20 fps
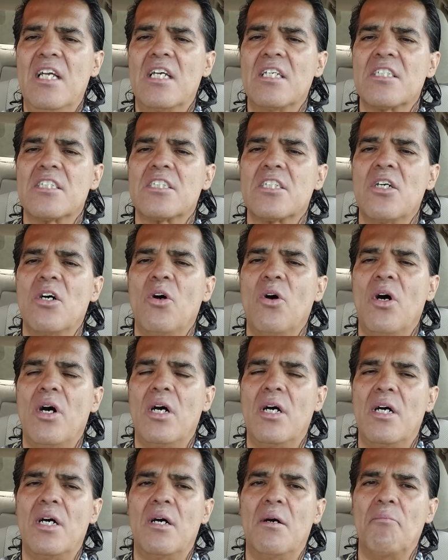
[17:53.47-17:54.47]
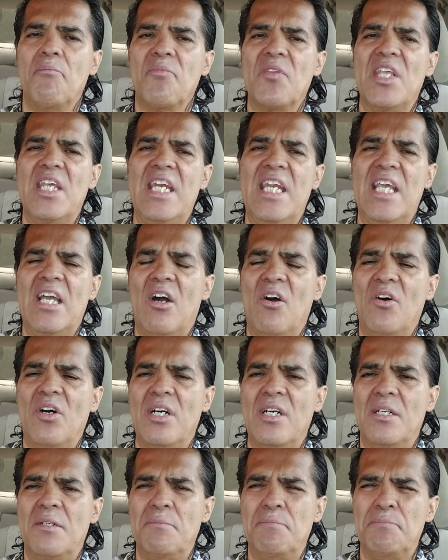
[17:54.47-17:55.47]
So
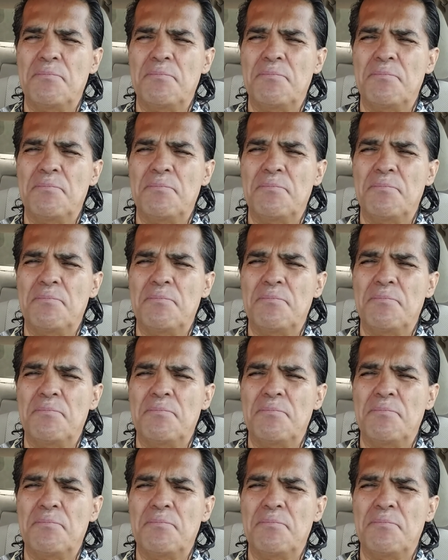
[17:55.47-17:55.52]
anyhow,